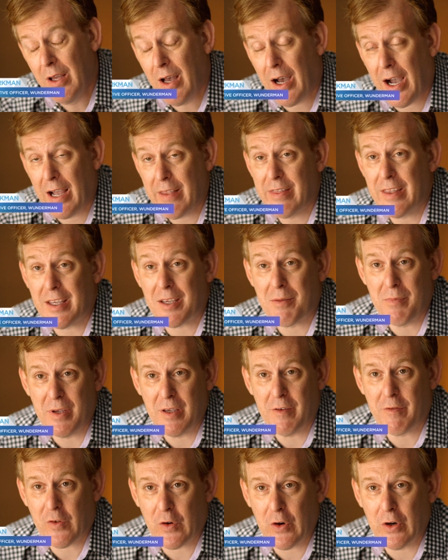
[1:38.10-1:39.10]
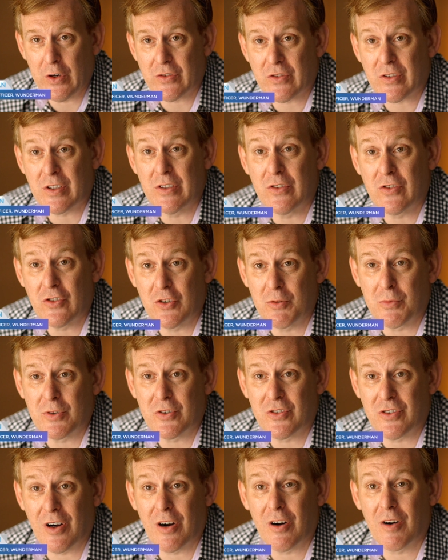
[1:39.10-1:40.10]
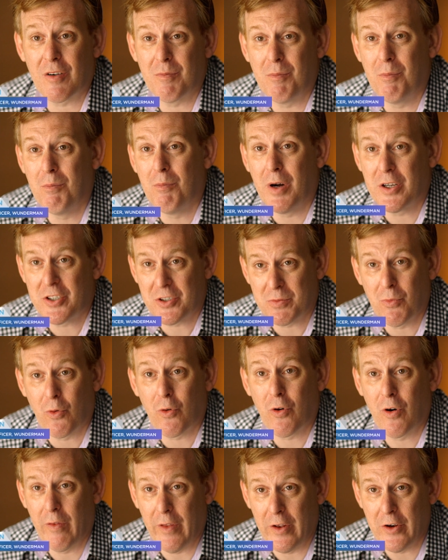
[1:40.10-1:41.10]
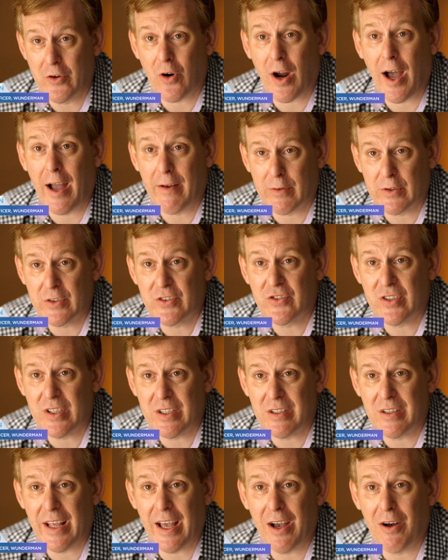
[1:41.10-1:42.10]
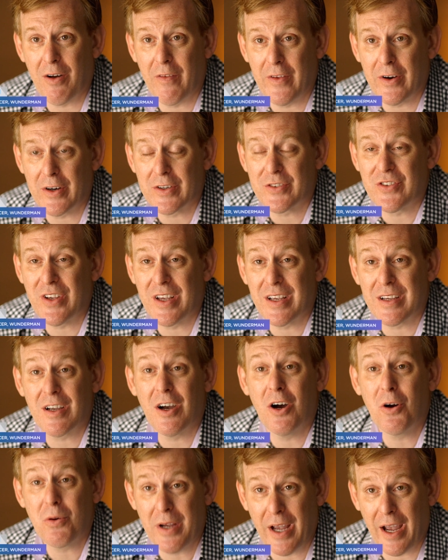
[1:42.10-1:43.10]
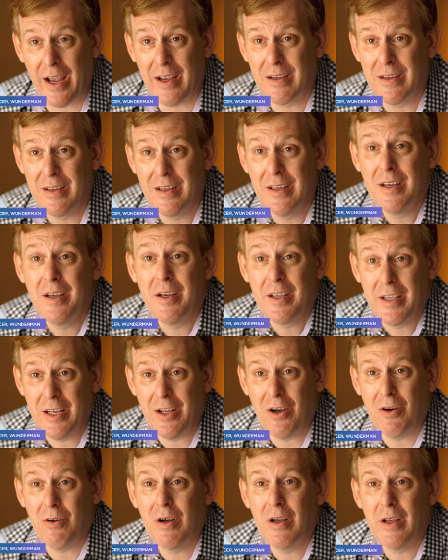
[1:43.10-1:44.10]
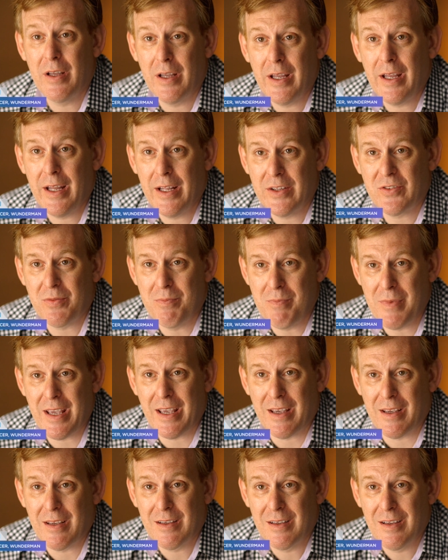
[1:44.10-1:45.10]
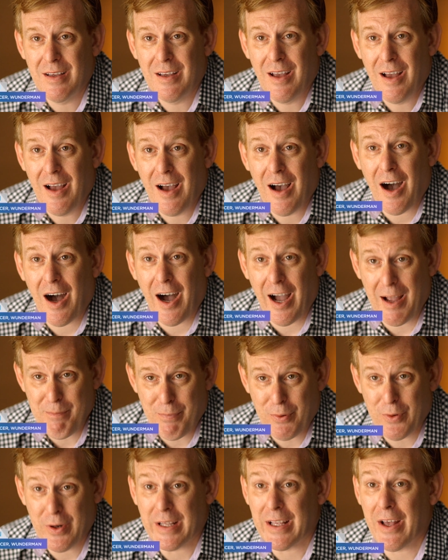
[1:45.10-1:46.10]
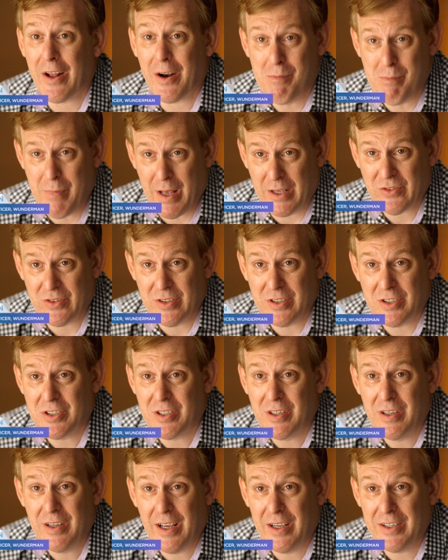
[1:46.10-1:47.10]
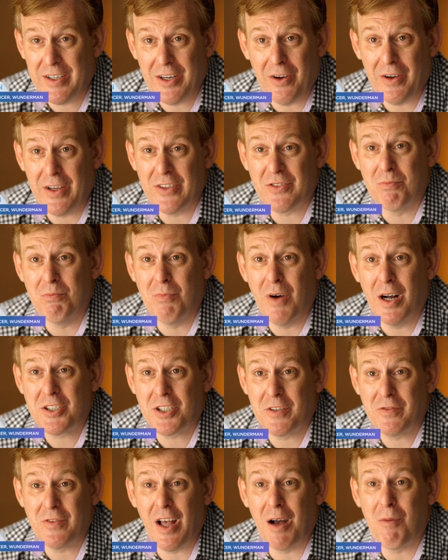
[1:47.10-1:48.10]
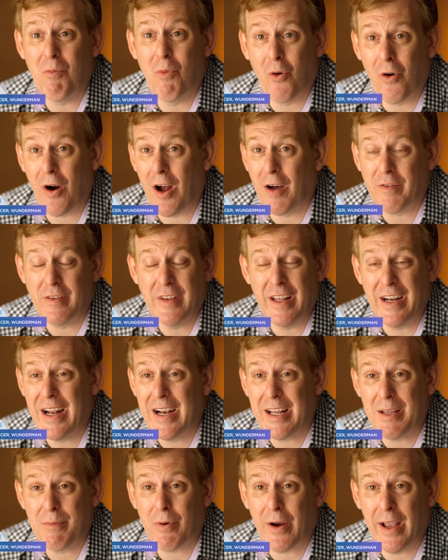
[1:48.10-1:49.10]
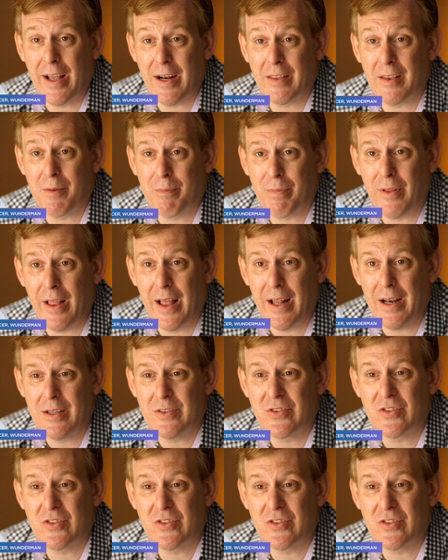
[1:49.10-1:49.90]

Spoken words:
I think Me First, consumers are much more in the driver's seat now, and they're saying, okay, it's me. I'm putting out a message, as much, if not more often than any brand on the planet.